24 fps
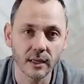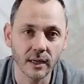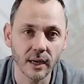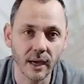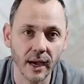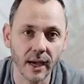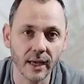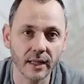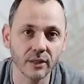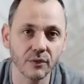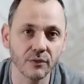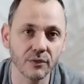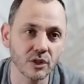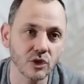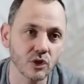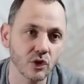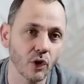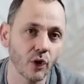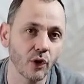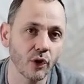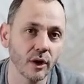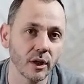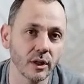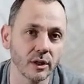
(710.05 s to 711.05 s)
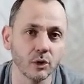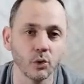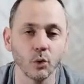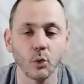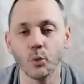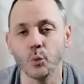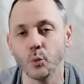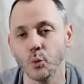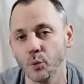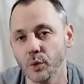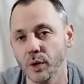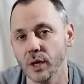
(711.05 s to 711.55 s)
kind of a soil do
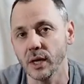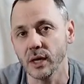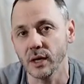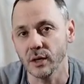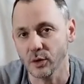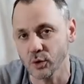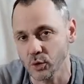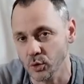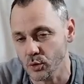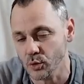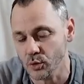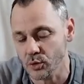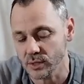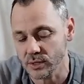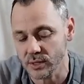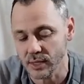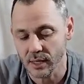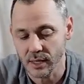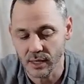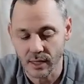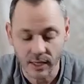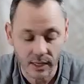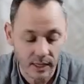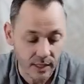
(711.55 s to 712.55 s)
we use.